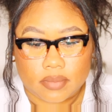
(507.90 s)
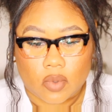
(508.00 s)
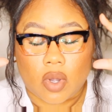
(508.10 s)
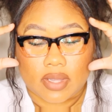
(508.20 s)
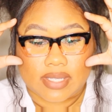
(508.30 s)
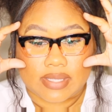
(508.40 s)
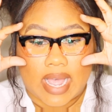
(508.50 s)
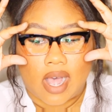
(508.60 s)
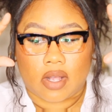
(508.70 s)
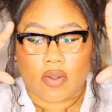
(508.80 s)
Well, the
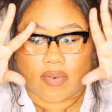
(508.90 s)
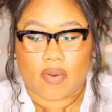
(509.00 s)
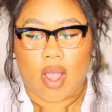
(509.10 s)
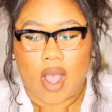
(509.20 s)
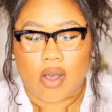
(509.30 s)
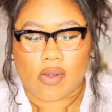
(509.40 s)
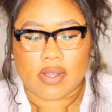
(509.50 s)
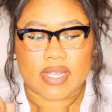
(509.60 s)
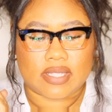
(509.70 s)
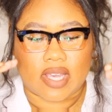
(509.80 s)
style
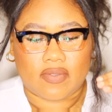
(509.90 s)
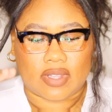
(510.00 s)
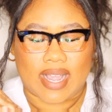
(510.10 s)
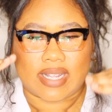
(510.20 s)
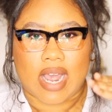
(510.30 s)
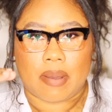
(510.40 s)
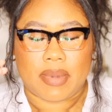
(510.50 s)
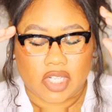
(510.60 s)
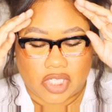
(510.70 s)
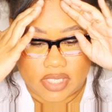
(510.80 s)
overall is giving like a
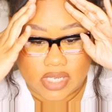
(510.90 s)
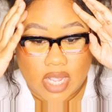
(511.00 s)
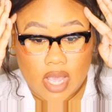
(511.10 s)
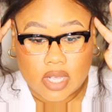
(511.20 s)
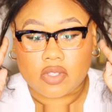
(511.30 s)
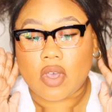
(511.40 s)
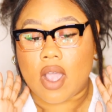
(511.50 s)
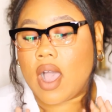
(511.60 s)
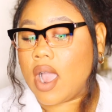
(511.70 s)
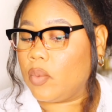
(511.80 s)
dimension. So
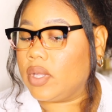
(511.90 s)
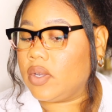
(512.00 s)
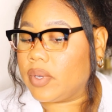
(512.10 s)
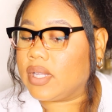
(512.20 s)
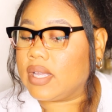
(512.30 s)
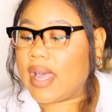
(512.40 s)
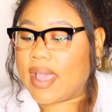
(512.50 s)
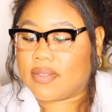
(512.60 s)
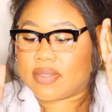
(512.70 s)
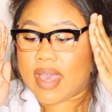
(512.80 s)
I really
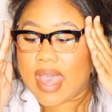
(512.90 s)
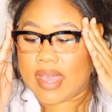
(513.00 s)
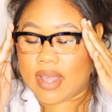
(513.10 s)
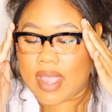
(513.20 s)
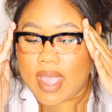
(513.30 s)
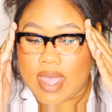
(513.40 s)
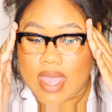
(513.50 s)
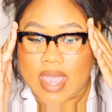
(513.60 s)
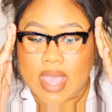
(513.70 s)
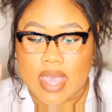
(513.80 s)
like that,
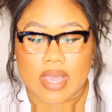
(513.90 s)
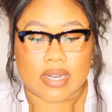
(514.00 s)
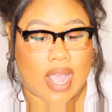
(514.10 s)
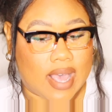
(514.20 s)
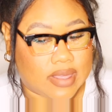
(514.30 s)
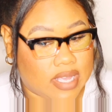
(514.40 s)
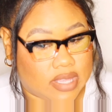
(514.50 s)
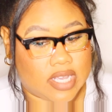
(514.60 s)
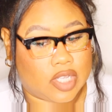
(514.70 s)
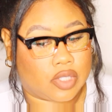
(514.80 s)
and I
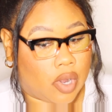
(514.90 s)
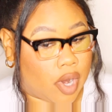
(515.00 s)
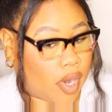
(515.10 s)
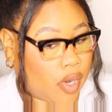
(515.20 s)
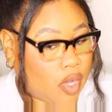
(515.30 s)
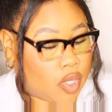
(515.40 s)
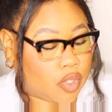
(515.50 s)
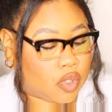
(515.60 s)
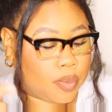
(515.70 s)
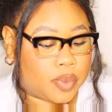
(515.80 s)
think these are
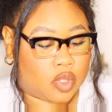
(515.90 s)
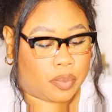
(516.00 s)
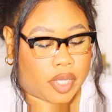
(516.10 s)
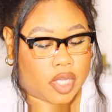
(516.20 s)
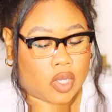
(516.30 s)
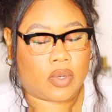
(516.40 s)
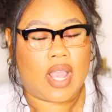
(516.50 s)
super cute.